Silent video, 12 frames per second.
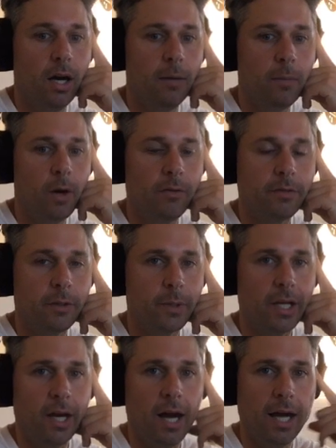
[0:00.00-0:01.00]
Hopefully we get
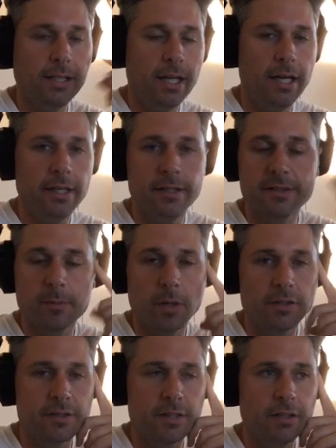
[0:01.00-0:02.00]
a hotline and some other
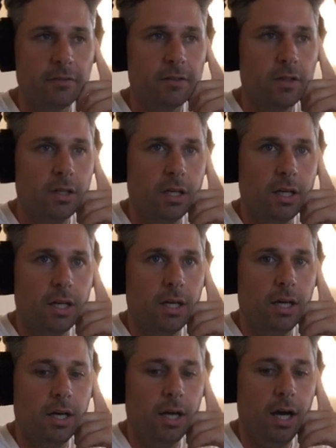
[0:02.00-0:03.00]
stuff,
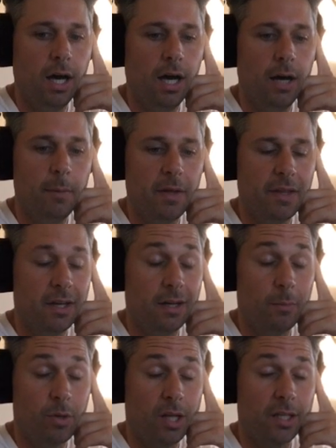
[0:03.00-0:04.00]
and then I'm
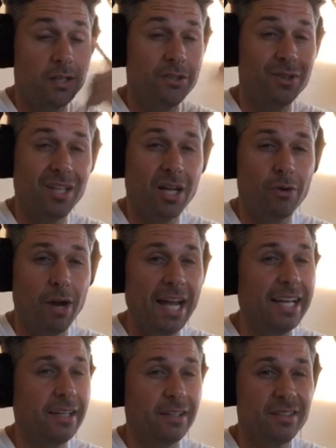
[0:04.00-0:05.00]
probably gonna do a lot of
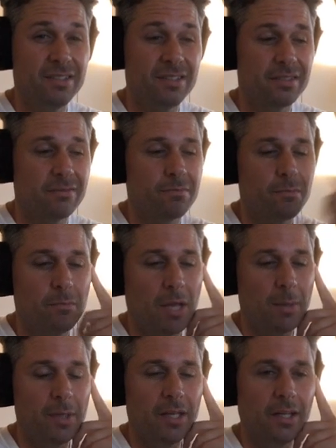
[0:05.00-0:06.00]
writing and just
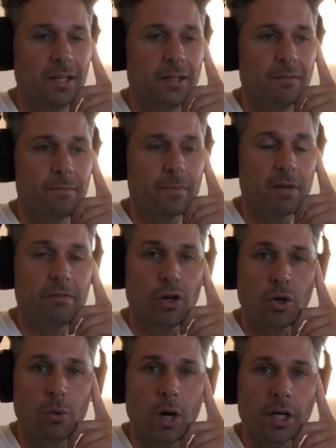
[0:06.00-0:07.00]
maybe a
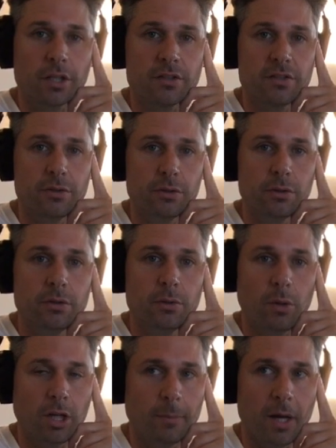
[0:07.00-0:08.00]
photo walk or two
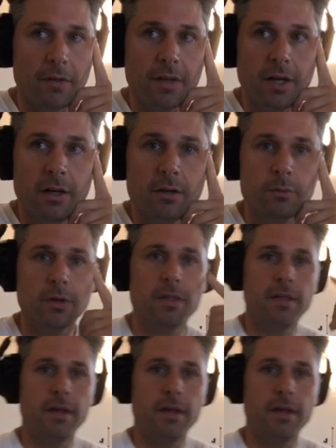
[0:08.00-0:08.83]
while I'm out there with